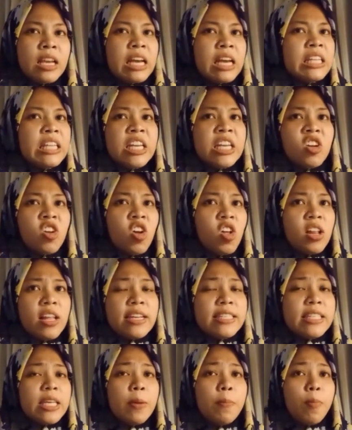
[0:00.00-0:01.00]
the
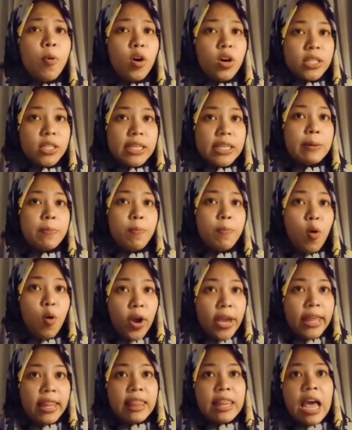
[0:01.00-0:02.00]
most important
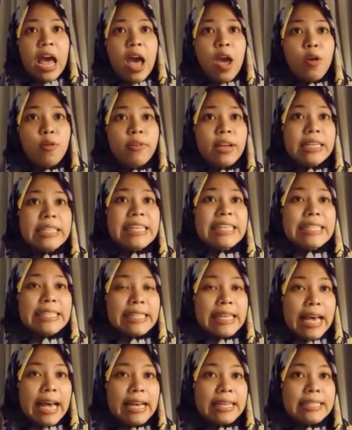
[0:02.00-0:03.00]
point that I will
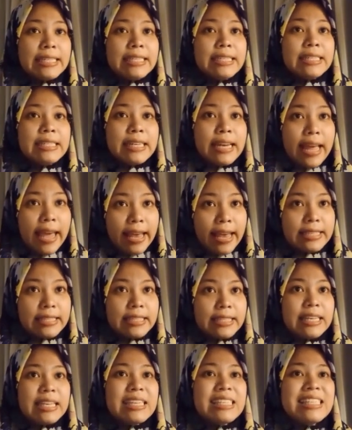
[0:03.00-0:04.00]
discuss
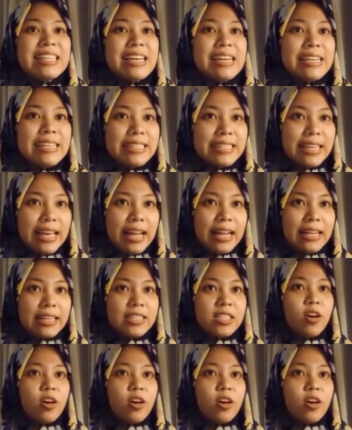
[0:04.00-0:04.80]
next is the results